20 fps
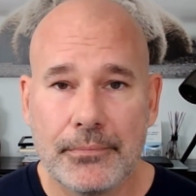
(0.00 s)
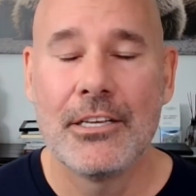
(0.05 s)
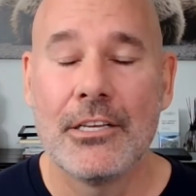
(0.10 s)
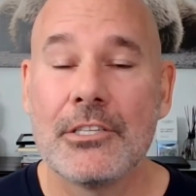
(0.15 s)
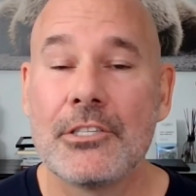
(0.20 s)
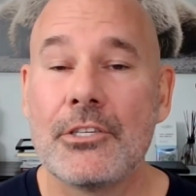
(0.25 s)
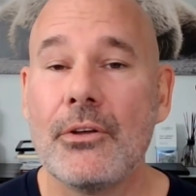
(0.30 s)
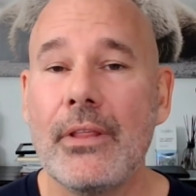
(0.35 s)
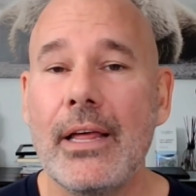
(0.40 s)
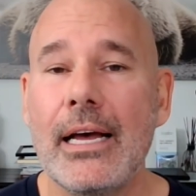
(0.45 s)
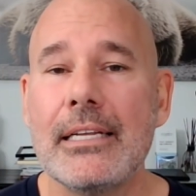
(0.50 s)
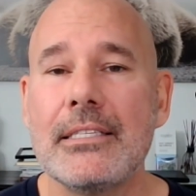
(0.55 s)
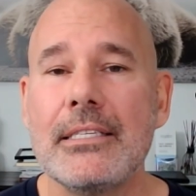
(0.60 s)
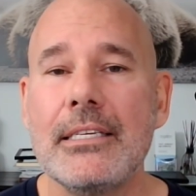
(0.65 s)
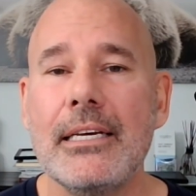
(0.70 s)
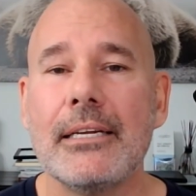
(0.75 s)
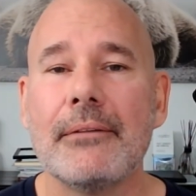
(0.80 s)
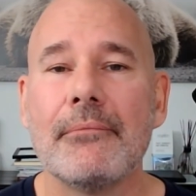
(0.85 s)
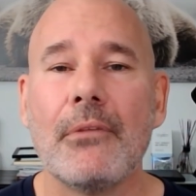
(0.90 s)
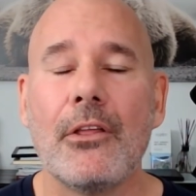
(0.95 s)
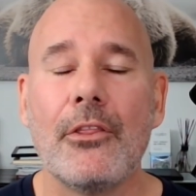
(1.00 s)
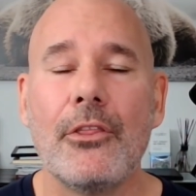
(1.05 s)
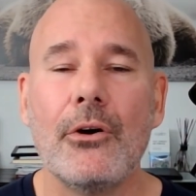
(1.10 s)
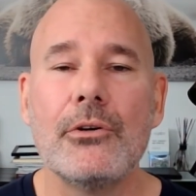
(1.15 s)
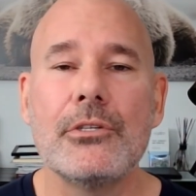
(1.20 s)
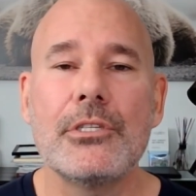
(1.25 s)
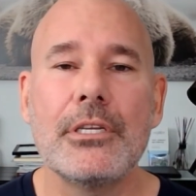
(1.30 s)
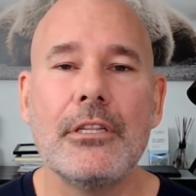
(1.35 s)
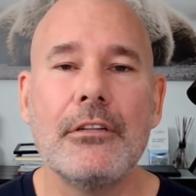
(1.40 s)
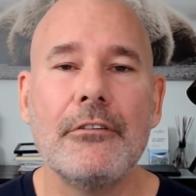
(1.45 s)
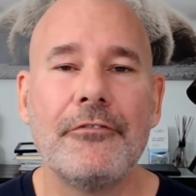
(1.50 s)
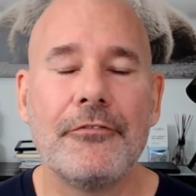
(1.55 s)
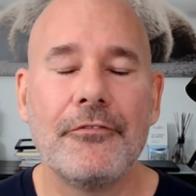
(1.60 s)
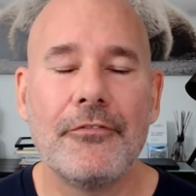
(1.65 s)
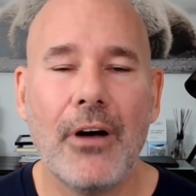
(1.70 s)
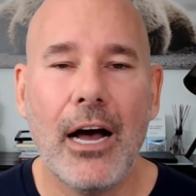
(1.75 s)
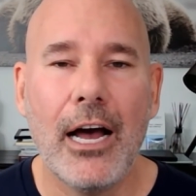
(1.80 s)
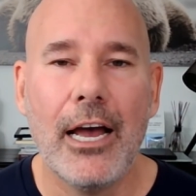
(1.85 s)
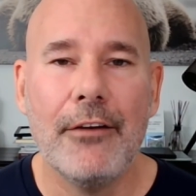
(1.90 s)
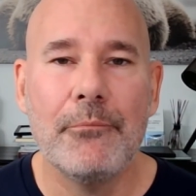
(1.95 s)
So that's it. Those are the
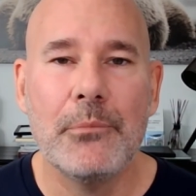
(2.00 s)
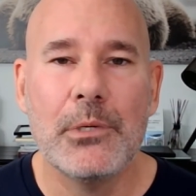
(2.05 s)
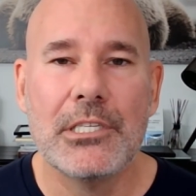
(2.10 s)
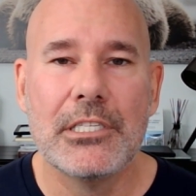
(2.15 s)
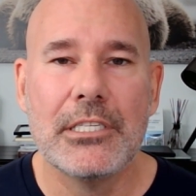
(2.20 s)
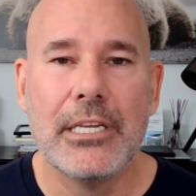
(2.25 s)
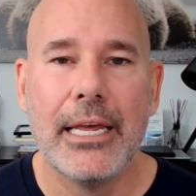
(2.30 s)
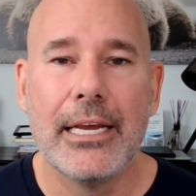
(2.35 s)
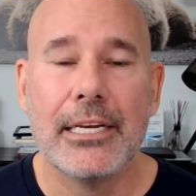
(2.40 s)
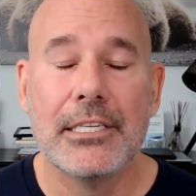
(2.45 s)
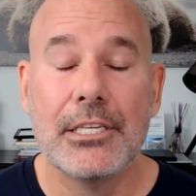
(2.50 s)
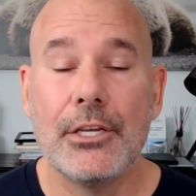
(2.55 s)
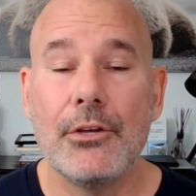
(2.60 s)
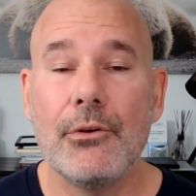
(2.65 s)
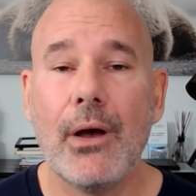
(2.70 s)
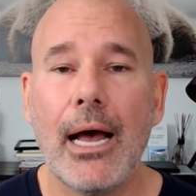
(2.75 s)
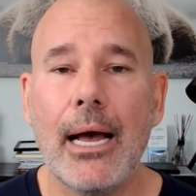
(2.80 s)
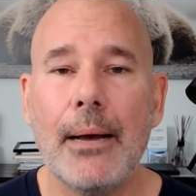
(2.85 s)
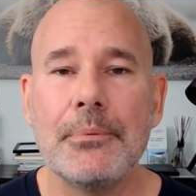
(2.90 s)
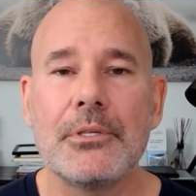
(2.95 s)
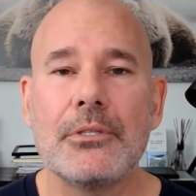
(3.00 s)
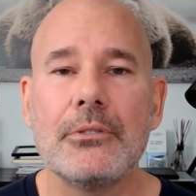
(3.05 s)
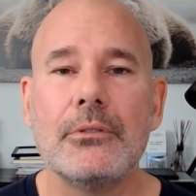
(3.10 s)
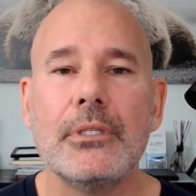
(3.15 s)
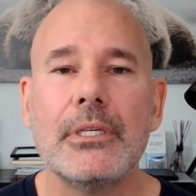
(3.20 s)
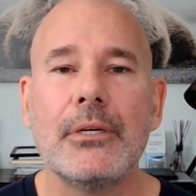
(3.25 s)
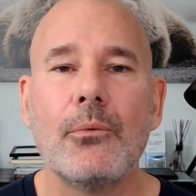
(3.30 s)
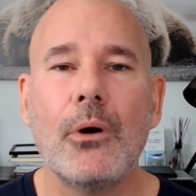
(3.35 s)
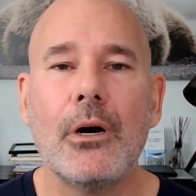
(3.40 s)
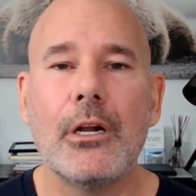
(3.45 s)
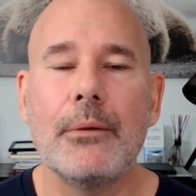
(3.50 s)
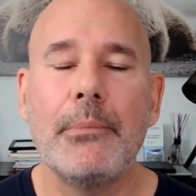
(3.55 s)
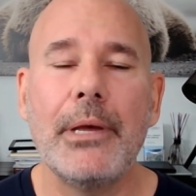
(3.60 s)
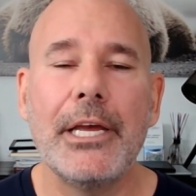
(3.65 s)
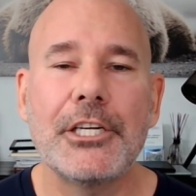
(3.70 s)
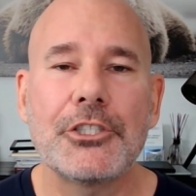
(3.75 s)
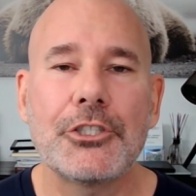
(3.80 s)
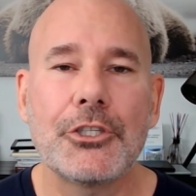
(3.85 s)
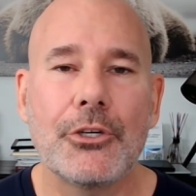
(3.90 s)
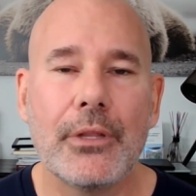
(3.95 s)
5 mistakes that you absolutely want to
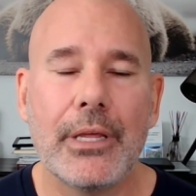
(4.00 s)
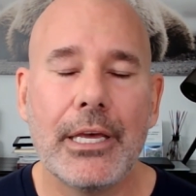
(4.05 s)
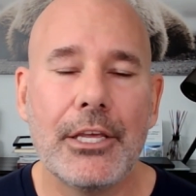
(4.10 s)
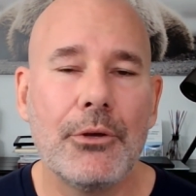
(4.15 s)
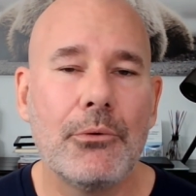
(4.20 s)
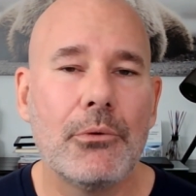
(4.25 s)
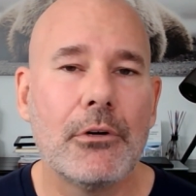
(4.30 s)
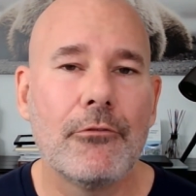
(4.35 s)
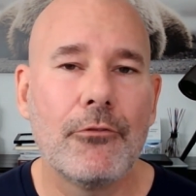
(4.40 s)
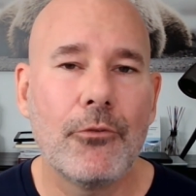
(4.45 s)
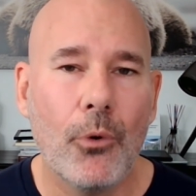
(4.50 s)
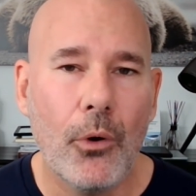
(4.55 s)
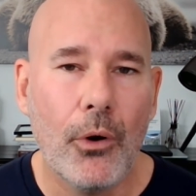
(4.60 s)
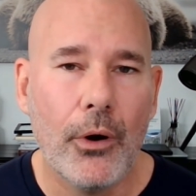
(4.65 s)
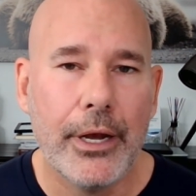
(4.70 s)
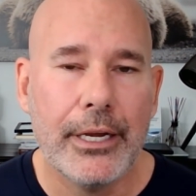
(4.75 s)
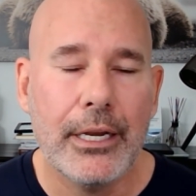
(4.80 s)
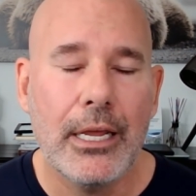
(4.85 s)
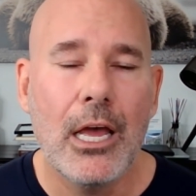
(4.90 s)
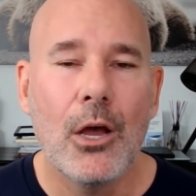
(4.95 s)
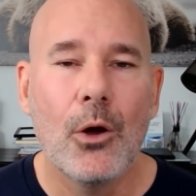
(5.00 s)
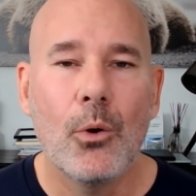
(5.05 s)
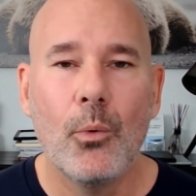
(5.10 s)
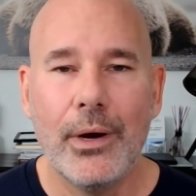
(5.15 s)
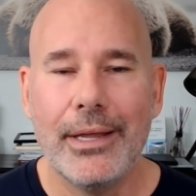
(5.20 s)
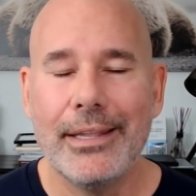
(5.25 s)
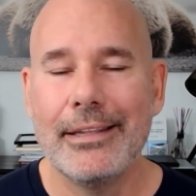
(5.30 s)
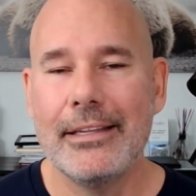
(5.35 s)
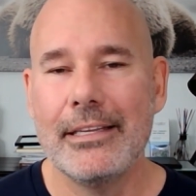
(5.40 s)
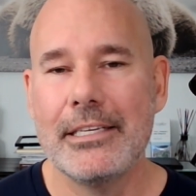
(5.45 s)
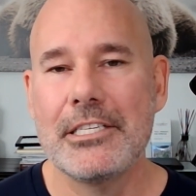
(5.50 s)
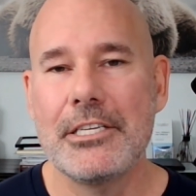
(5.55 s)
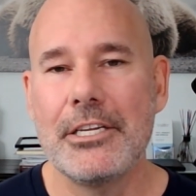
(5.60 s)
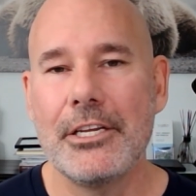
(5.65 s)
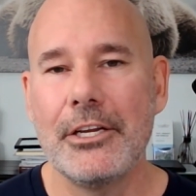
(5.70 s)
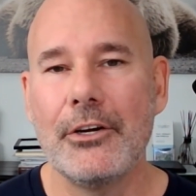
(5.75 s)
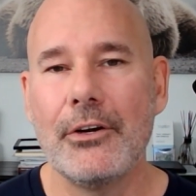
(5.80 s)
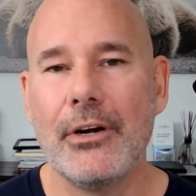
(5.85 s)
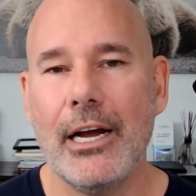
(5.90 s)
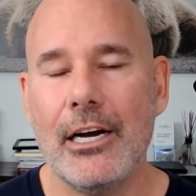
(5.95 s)
make sure that you avoid when
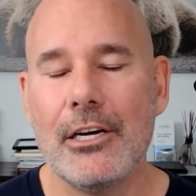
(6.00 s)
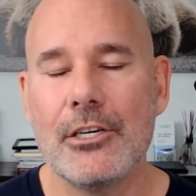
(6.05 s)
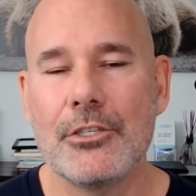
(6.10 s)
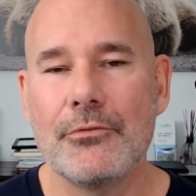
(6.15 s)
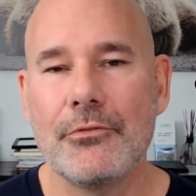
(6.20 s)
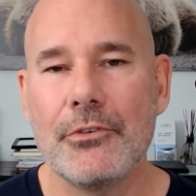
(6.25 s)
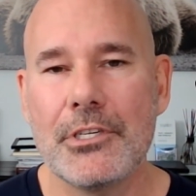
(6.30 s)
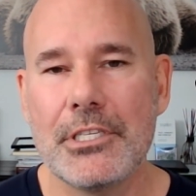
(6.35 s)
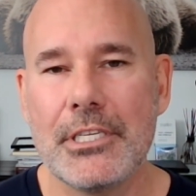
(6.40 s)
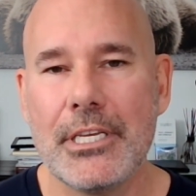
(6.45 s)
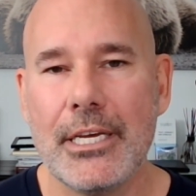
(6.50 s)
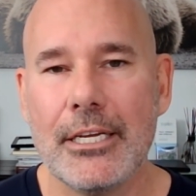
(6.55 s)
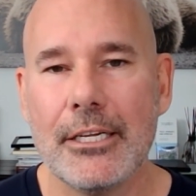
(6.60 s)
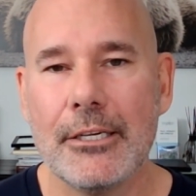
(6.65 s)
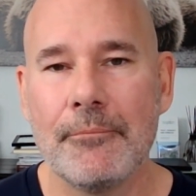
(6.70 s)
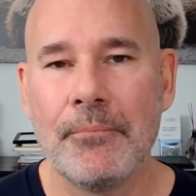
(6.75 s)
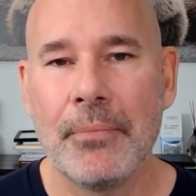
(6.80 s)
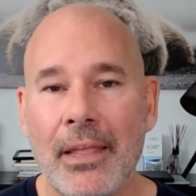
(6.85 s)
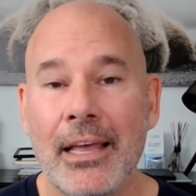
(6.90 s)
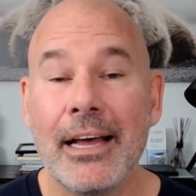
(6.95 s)
listing your house for sale.